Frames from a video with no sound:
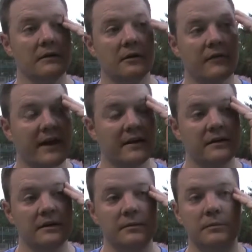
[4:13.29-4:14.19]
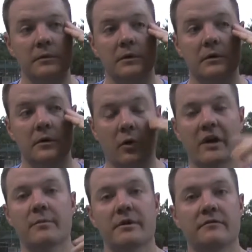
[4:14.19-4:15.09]
You know, I've had
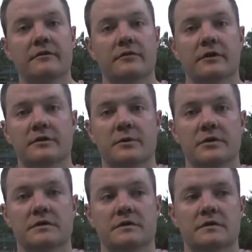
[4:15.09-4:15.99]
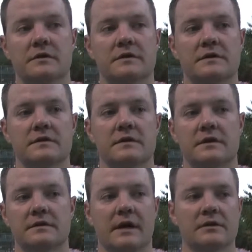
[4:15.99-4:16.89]
quite a bit of different experiences, so this
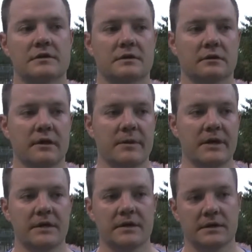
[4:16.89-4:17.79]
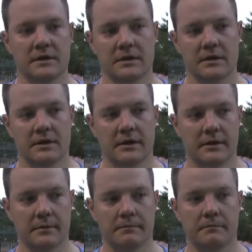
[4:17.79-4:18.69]
is not just a limited
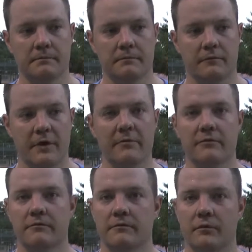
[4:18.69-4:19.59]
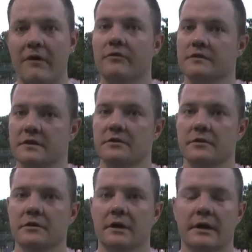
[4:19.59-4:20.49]
frame of reference
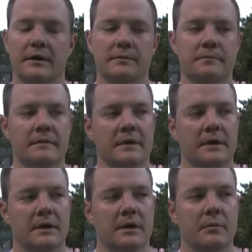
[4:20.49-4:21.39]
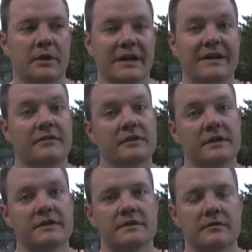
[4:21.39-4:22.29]
either. But it
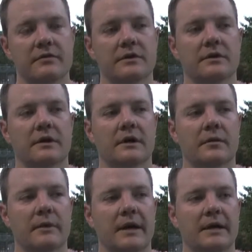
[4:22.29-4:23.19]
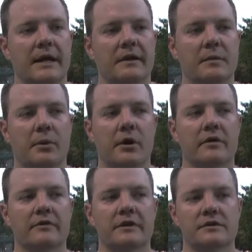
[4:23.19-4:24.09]
definitely is different. And I think
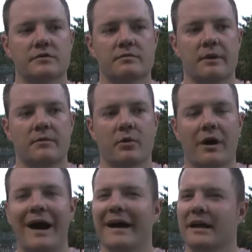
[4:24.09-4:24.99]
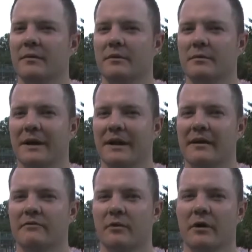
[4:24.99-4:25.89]
part of it is maybe where I am in my
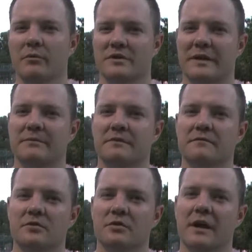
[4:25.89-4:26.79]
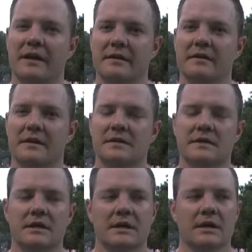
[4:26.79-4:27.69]
life, where I'm receptive to a lot of the things.